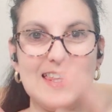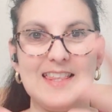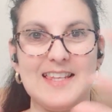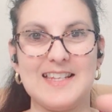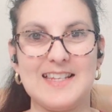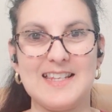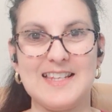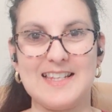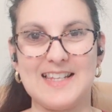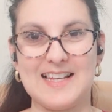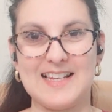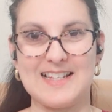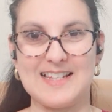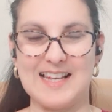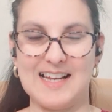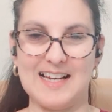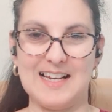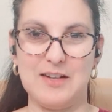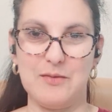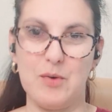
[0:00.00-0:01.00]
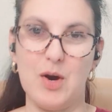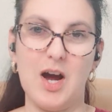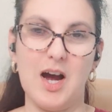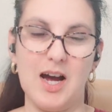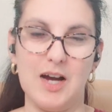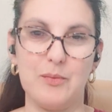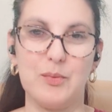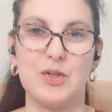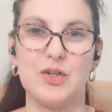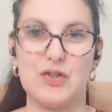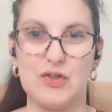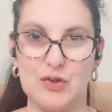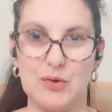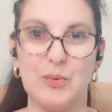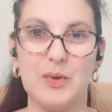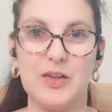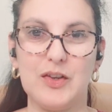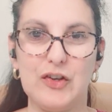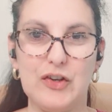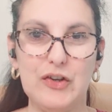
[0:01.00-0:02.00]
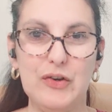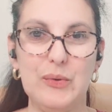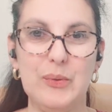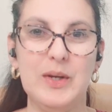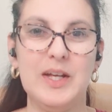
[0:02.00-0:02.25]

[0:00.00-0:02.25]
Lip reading: this is exactly what I would do with you.